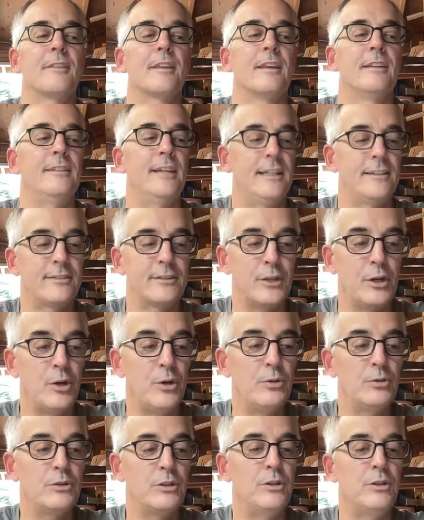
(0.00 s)
That's the
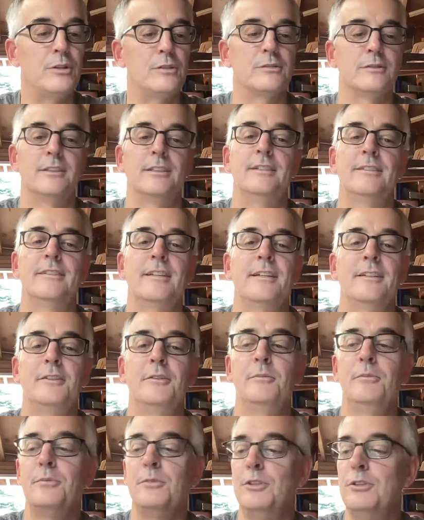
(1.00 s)
whole goal, is that
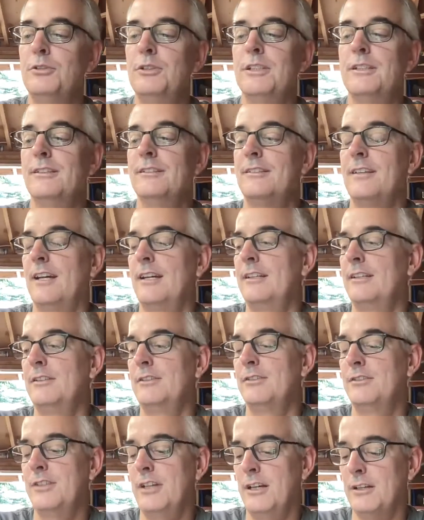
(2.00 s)
you can design it
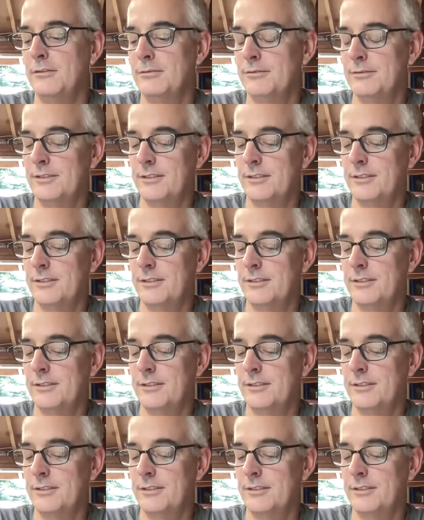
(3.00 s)
yourself.